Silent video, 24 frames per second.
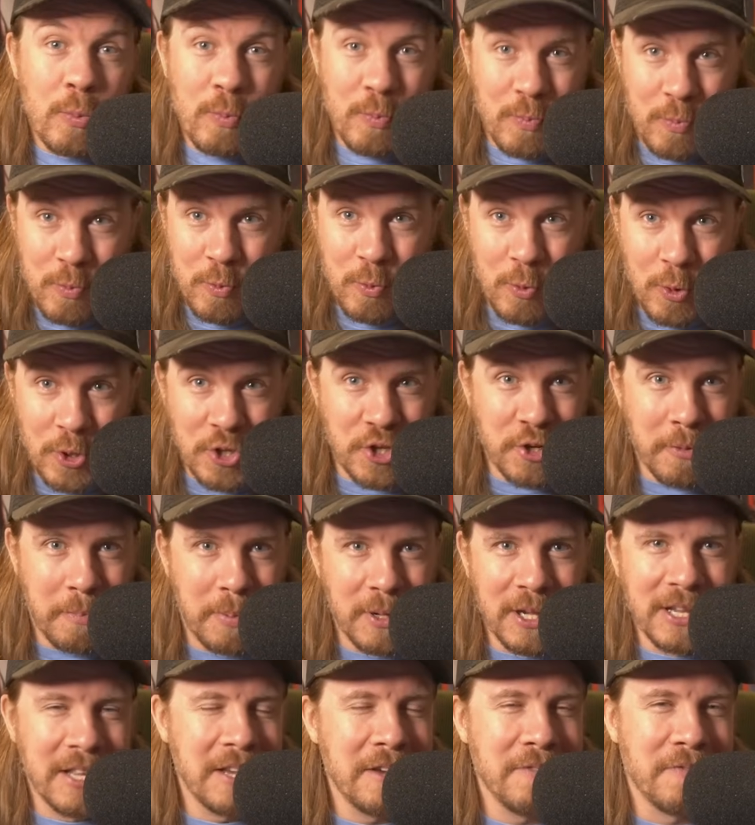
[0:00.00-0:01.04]
would you
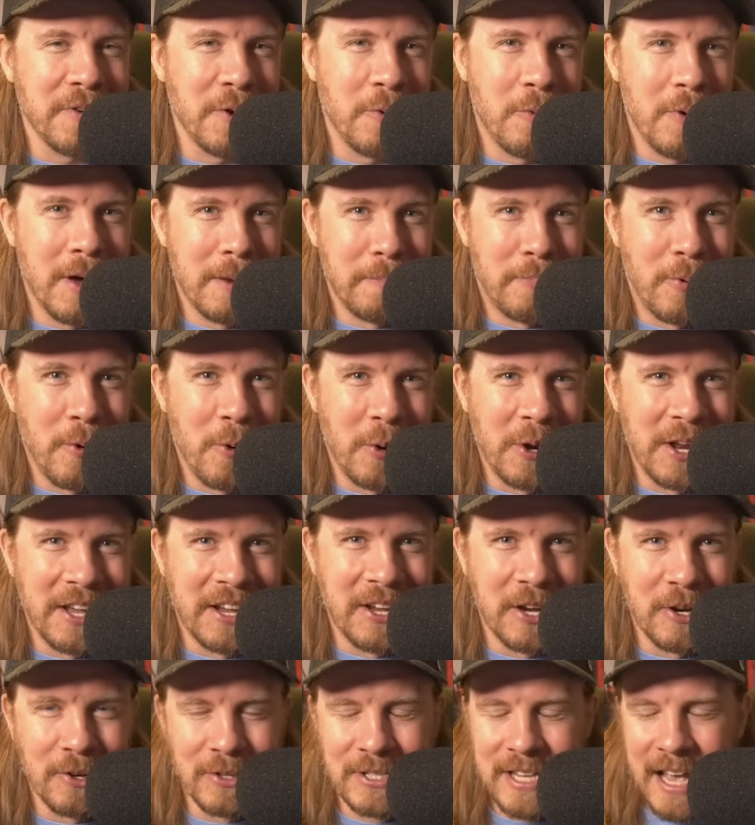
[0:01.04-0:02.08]
believe at one point it
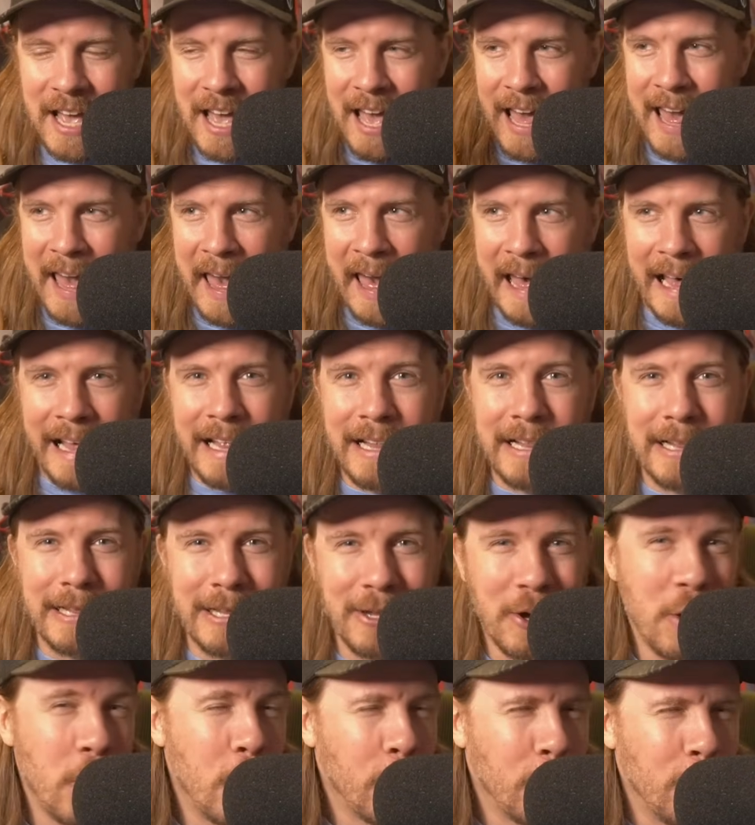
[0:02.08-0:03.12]
goes,
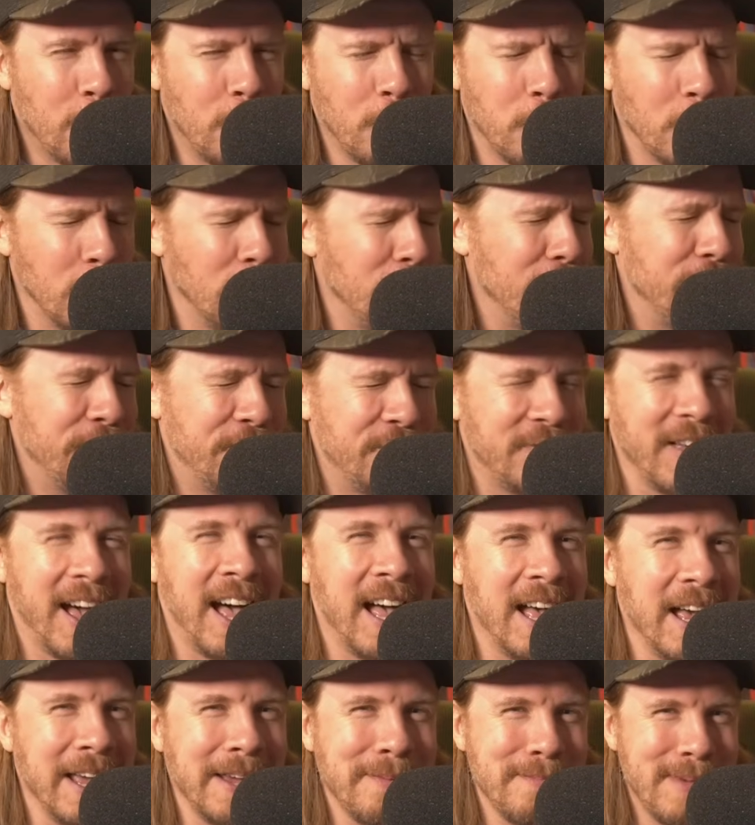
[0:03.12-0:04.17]
hell, wolf
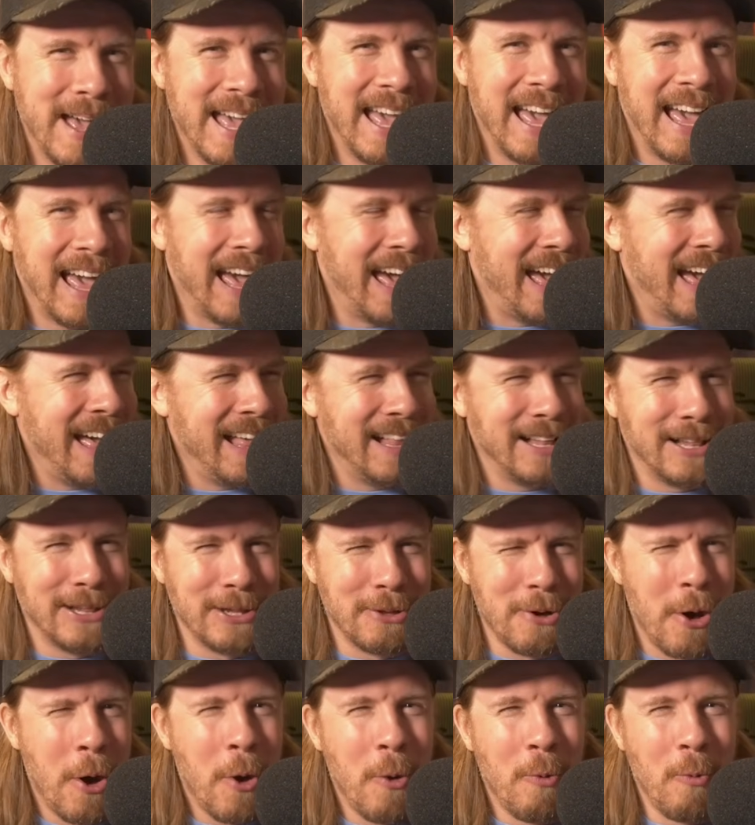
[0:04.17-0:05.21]
time?
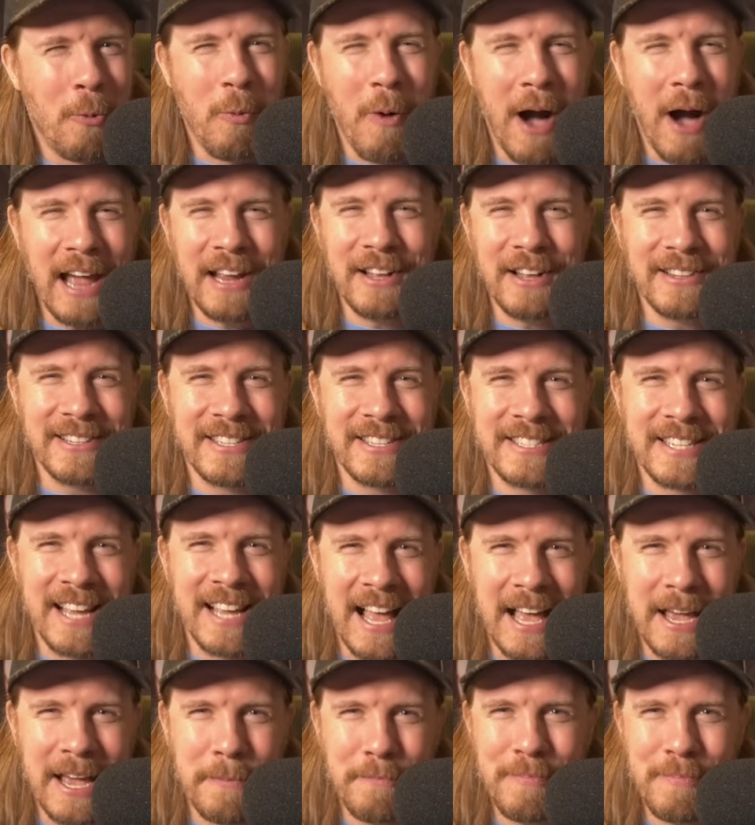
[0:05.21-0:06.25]
Hell, wild
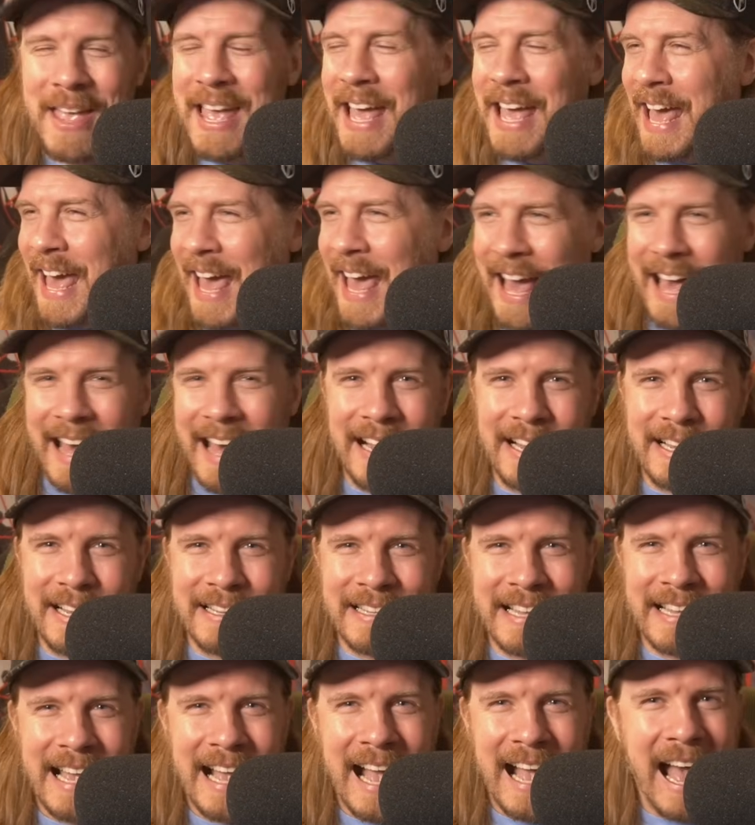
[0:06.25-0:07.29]
time?
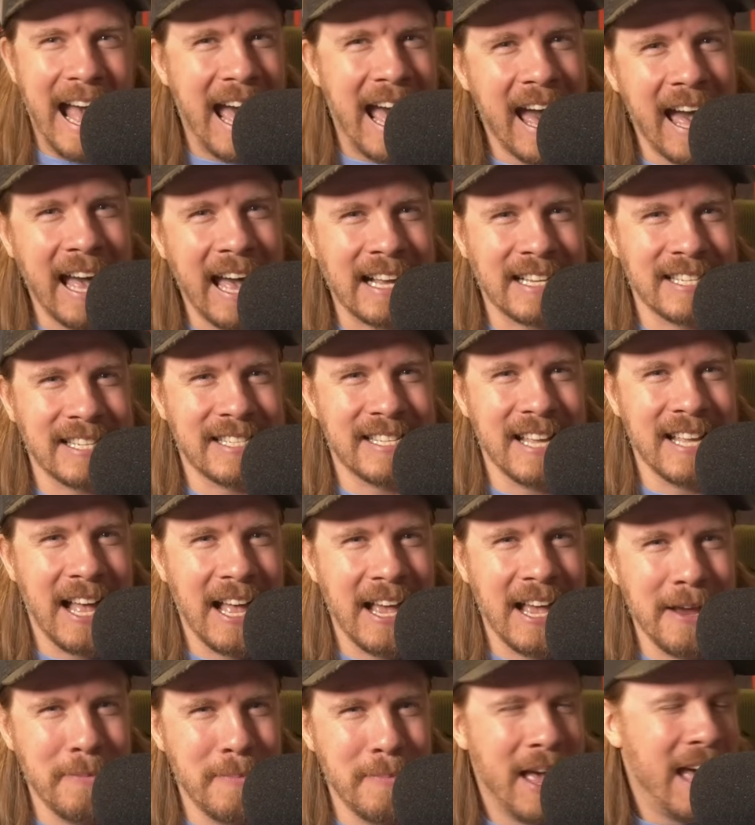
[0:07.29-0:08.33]
Hell, axe
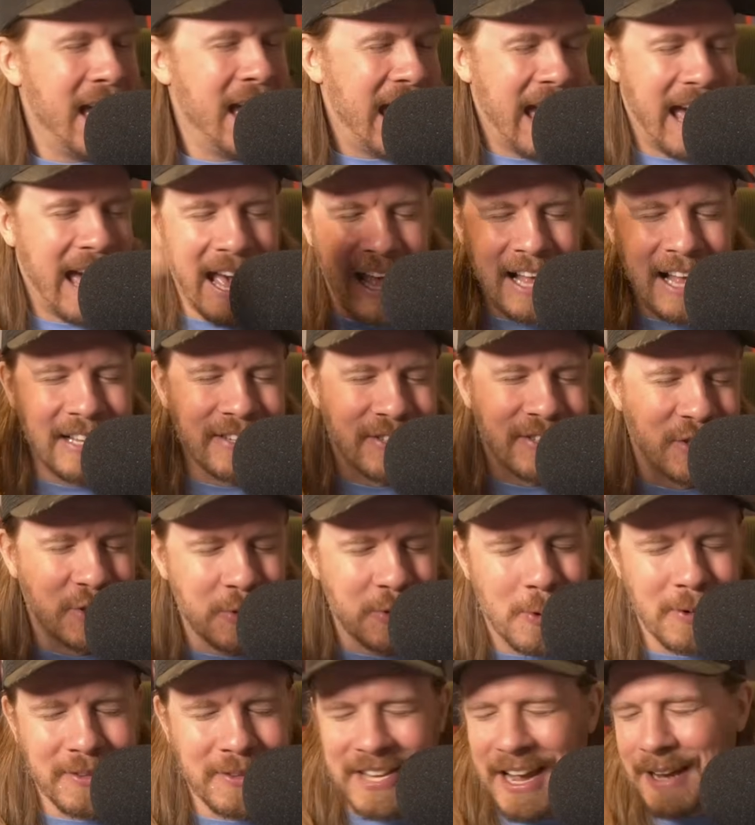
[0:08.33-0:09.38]
time? Hell,
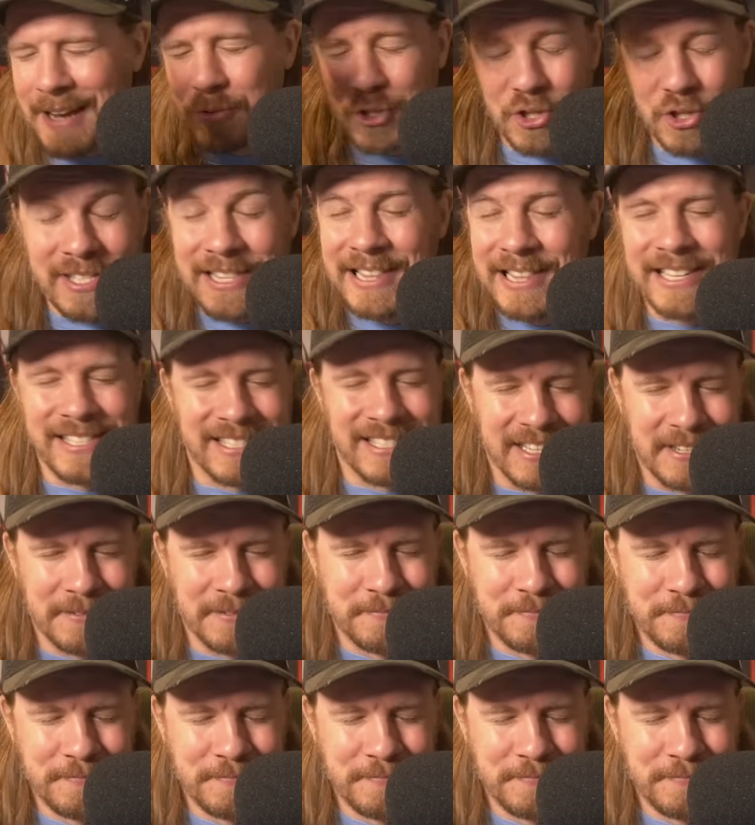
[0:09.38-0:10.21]
sword time? Just listen.